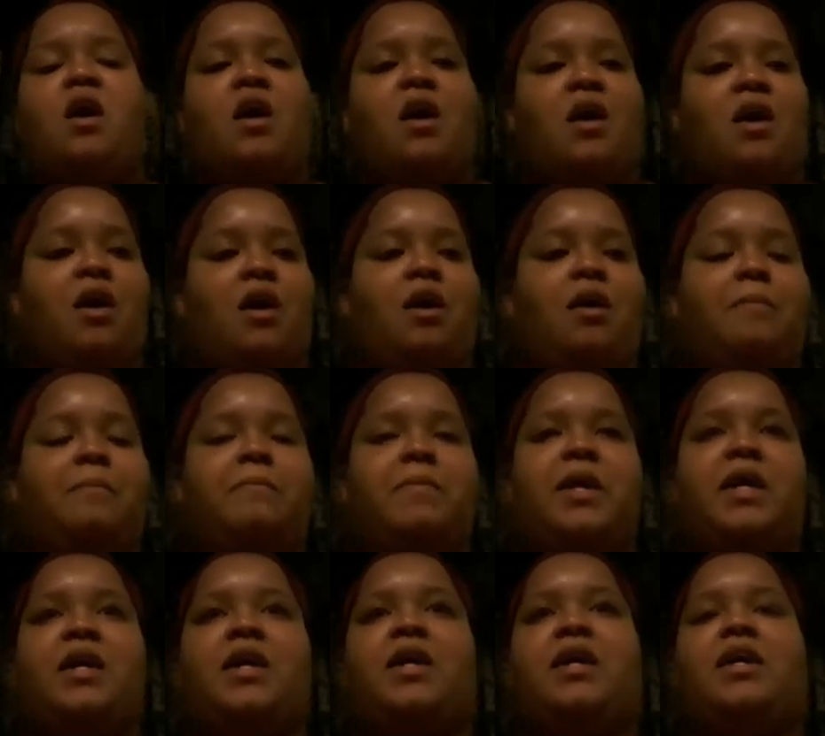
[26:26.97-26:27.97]

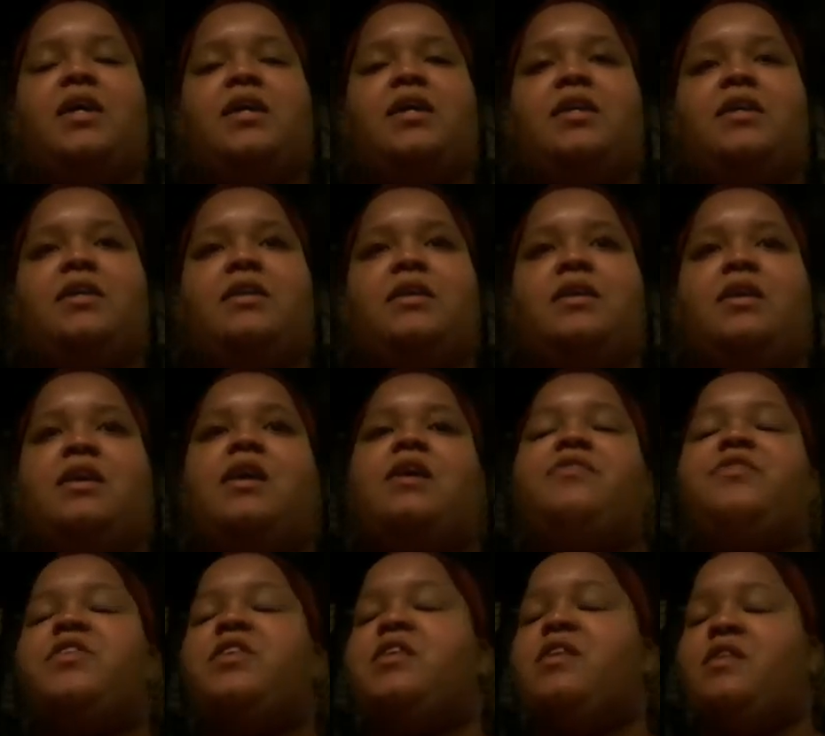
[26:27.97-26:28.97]
and
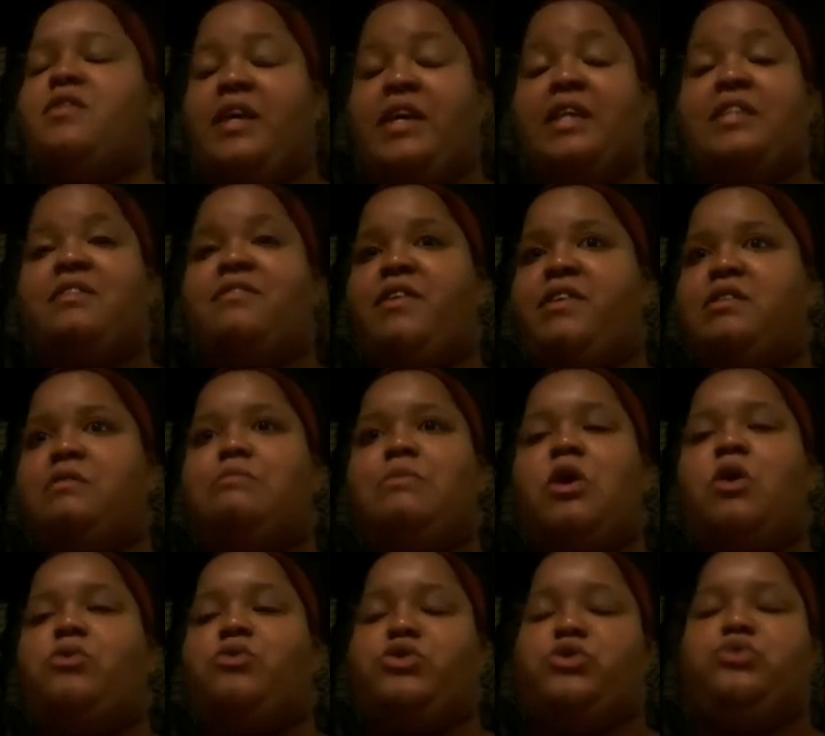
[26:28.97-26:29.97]
like I said, the
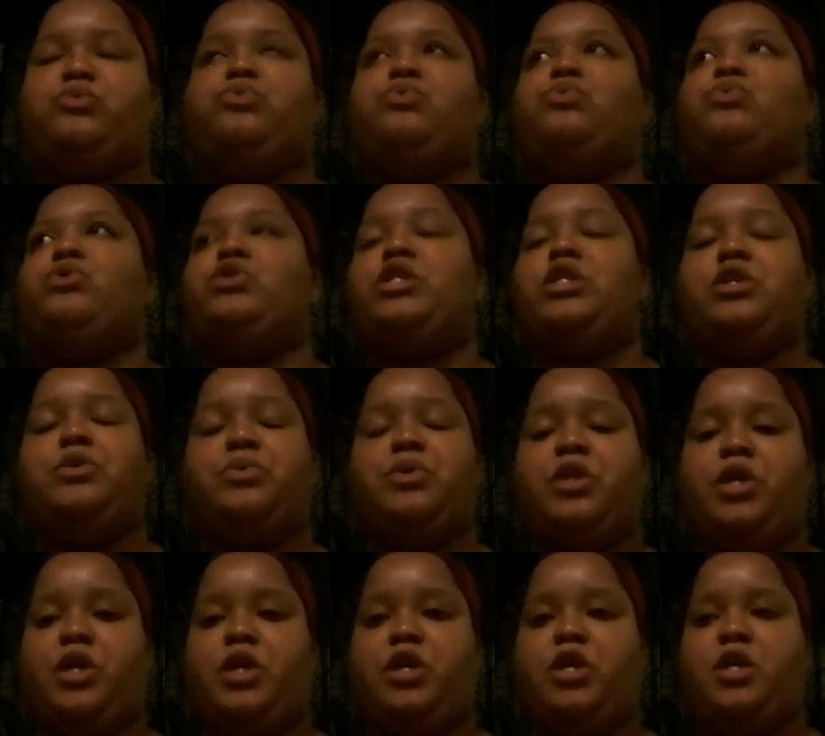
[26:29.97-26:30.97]
smell was really,
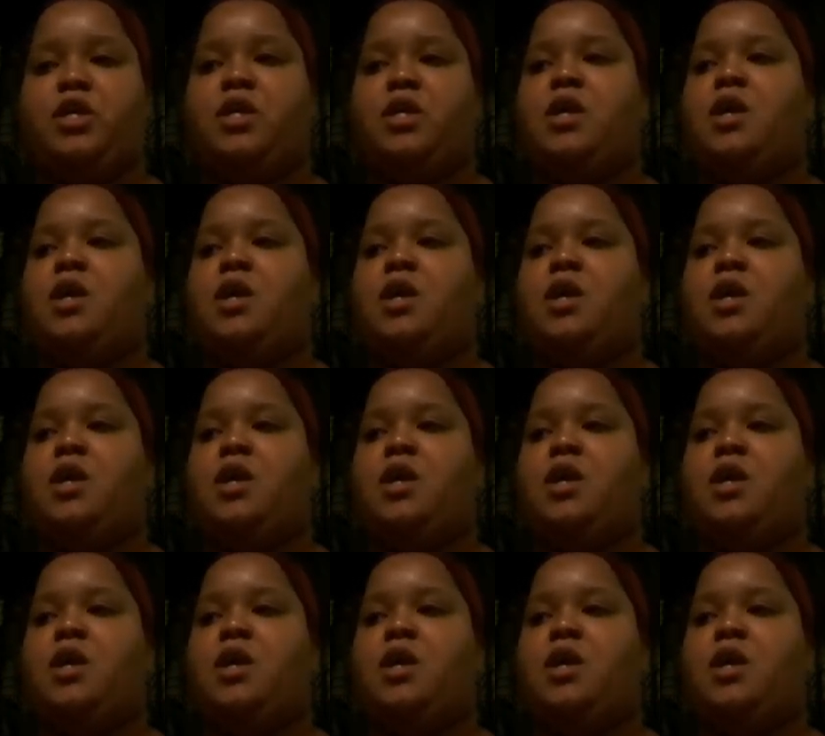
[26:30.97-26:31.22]
really good.